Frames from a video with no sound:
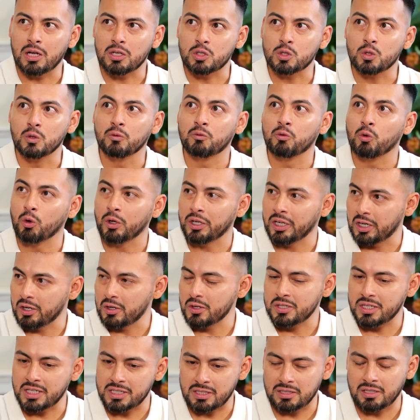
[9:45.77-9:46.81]
2 full
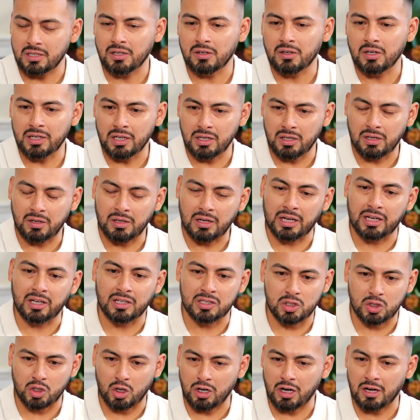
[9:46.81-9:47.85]
years I
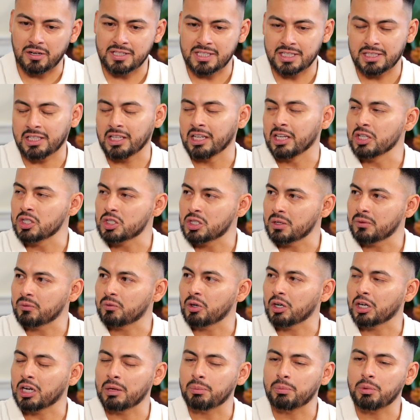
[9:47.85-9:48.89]
started out as the intern for
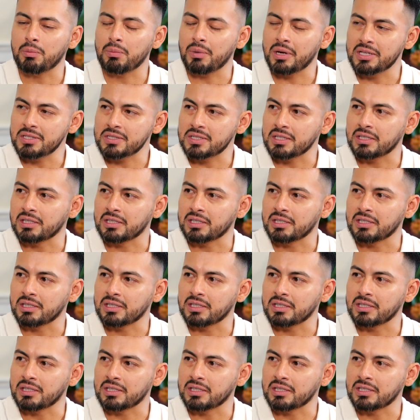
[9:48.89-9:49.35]
a couple months,